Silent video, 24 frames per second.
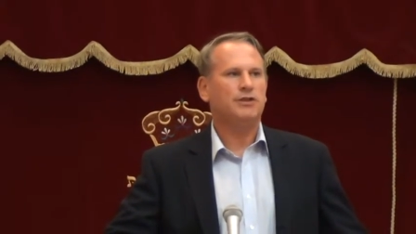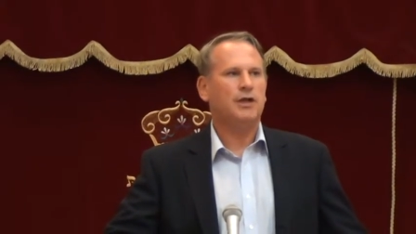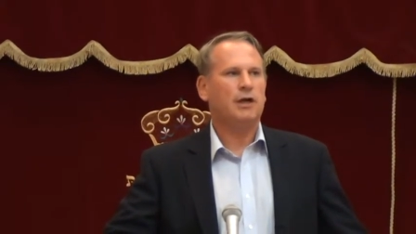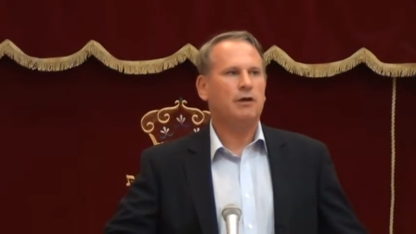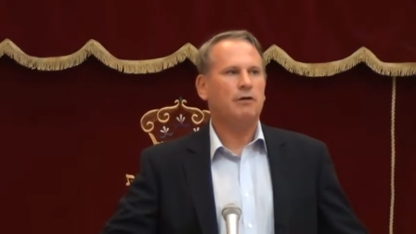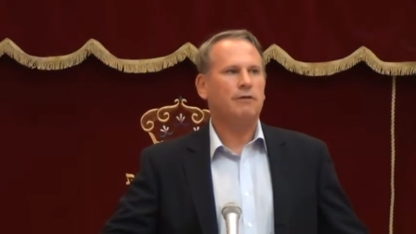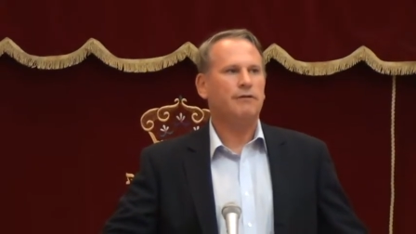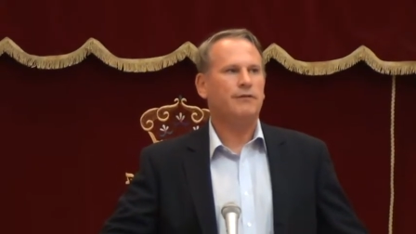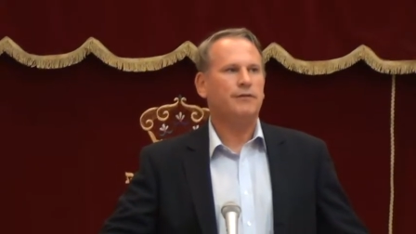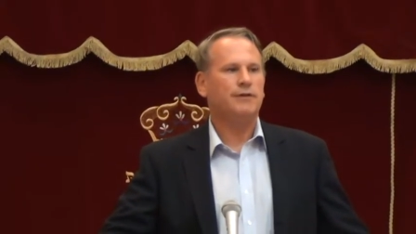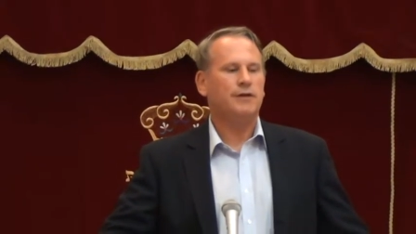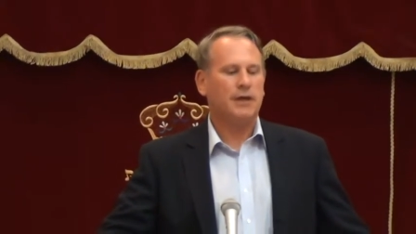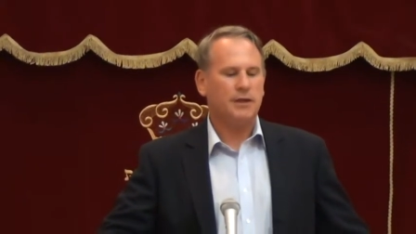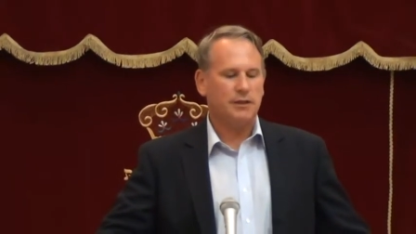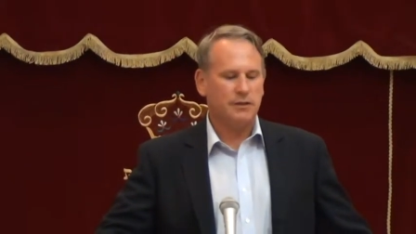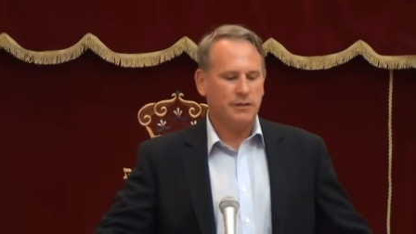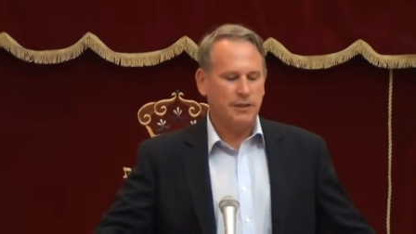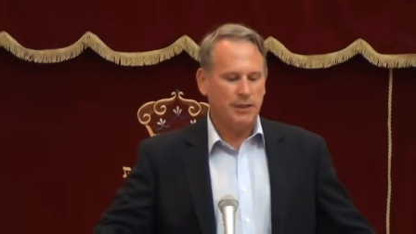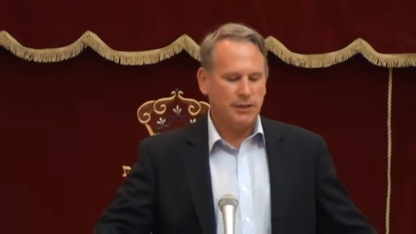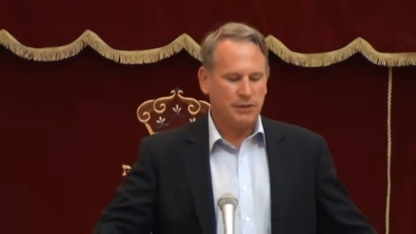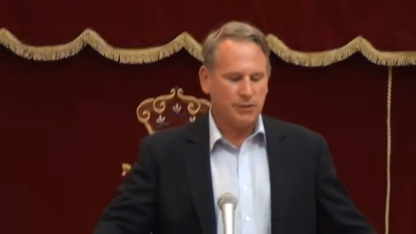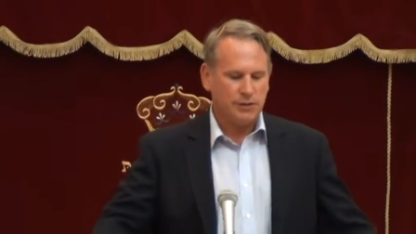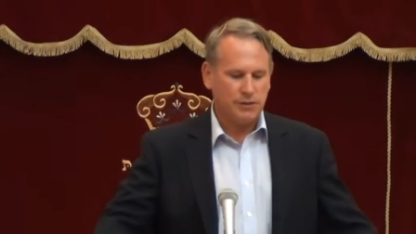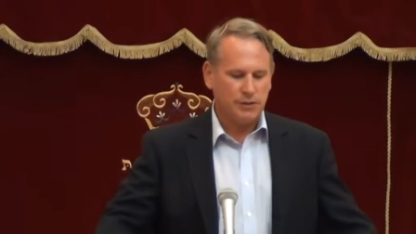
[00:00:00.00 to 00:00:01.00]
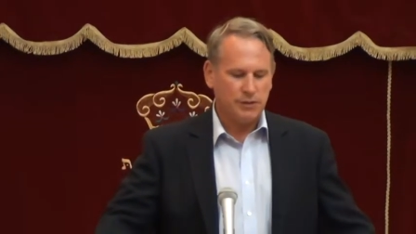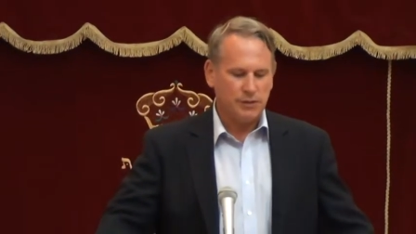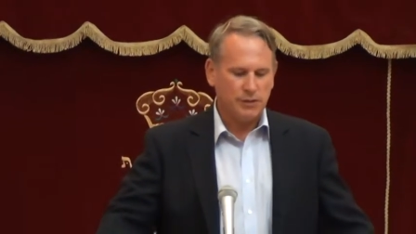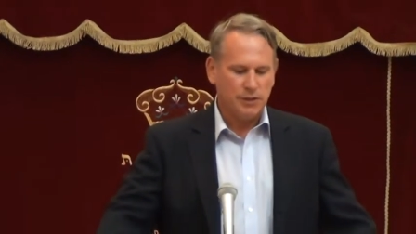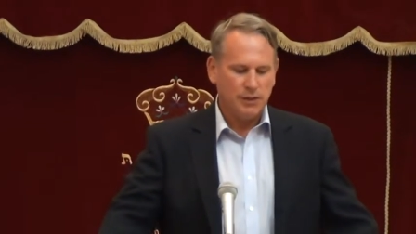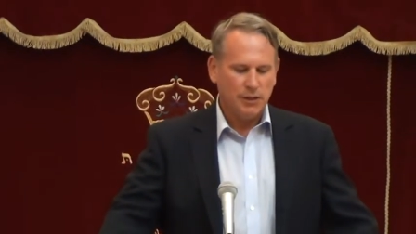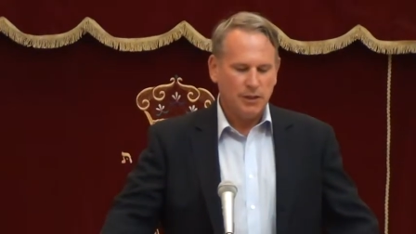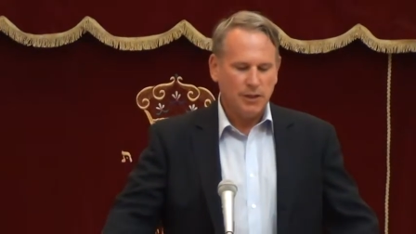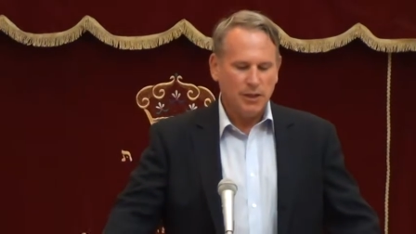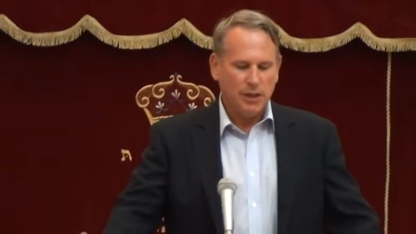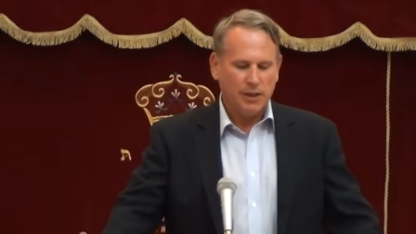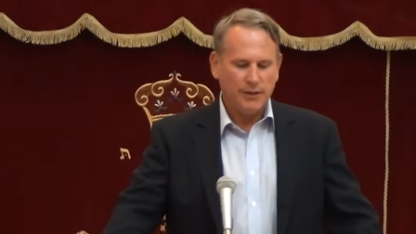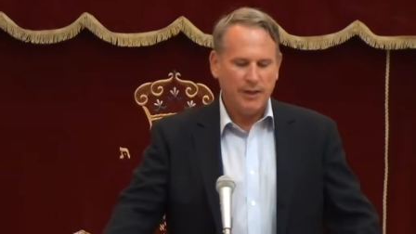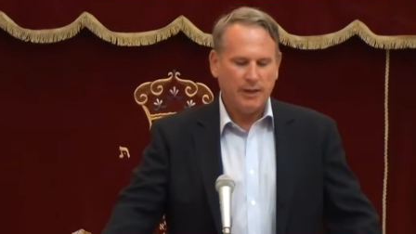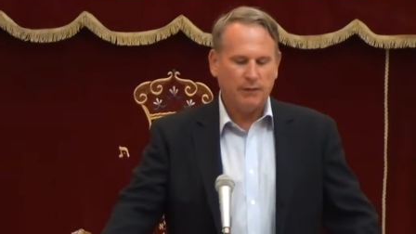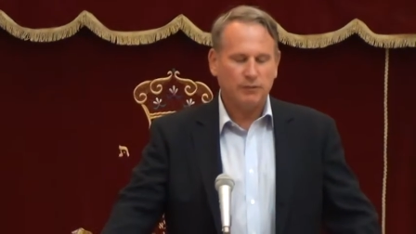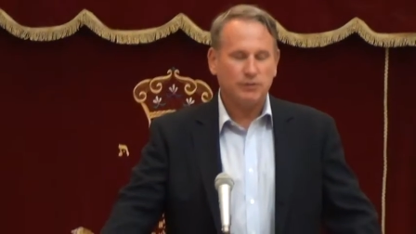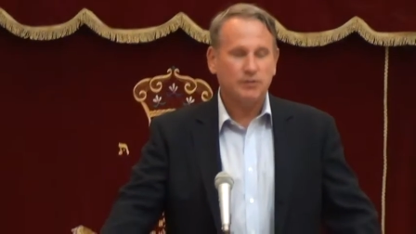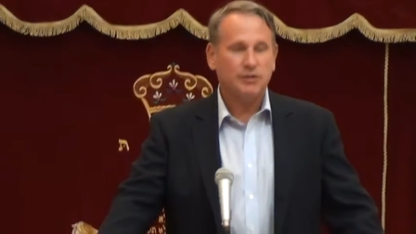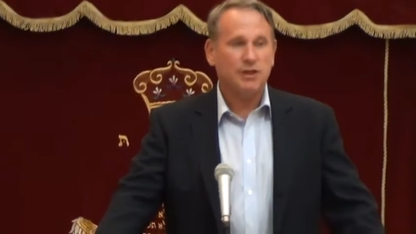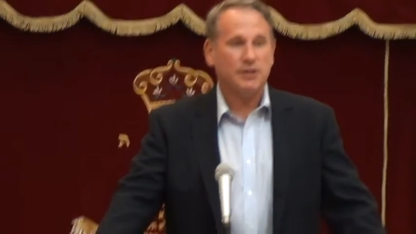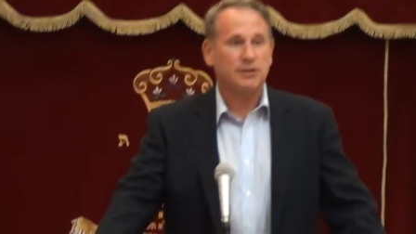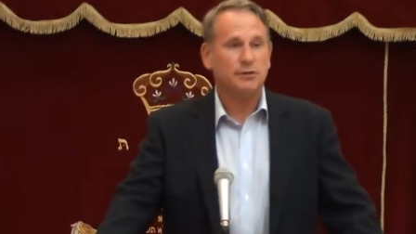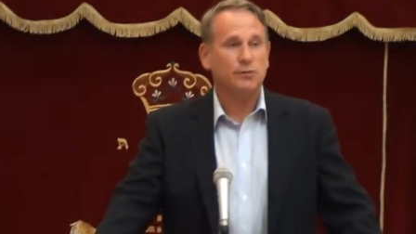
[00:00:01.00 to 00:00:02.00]
General of the United Nations
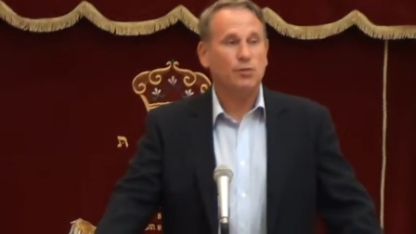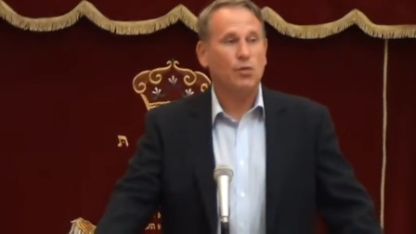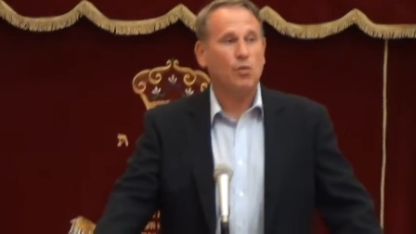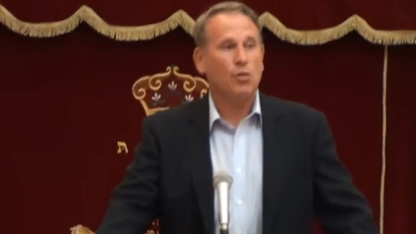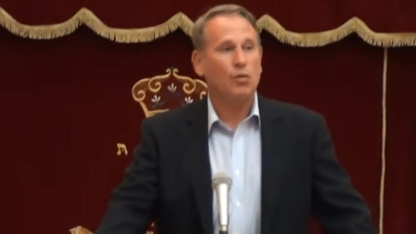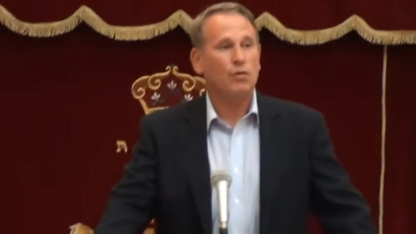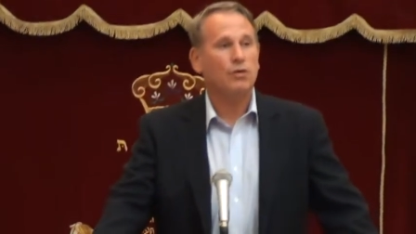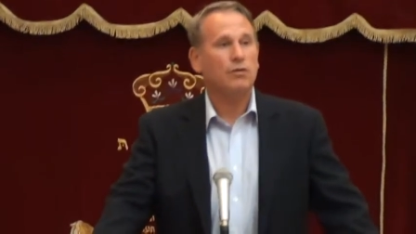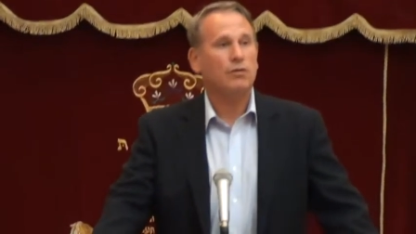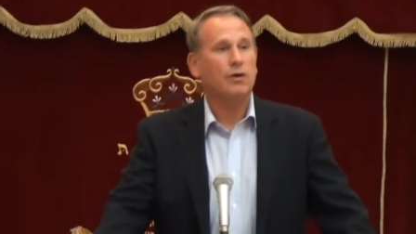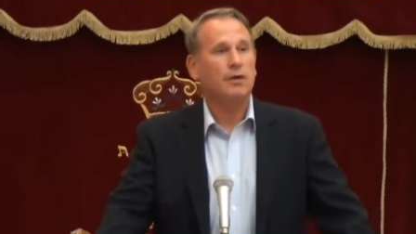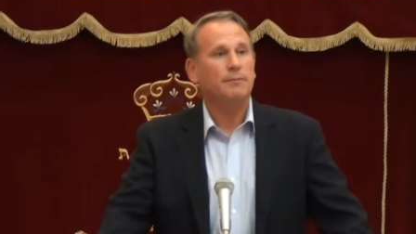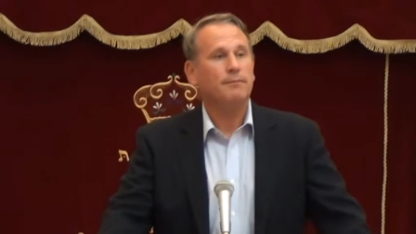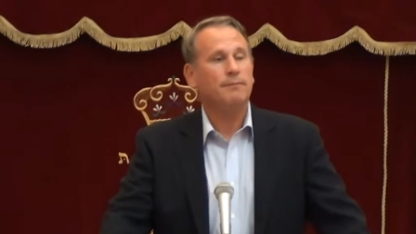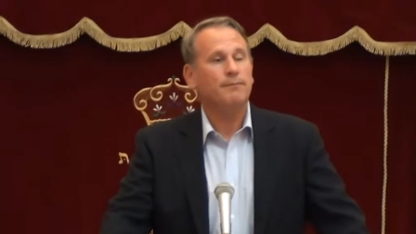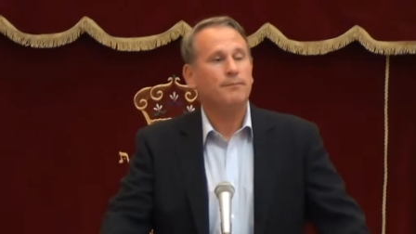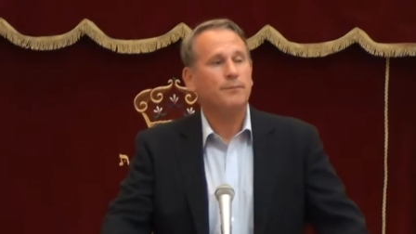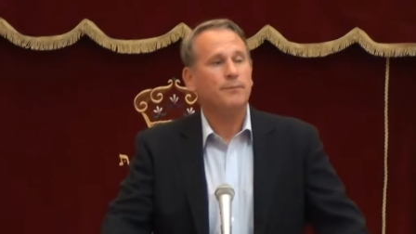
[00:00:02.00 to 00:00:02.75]
announced as a war crime.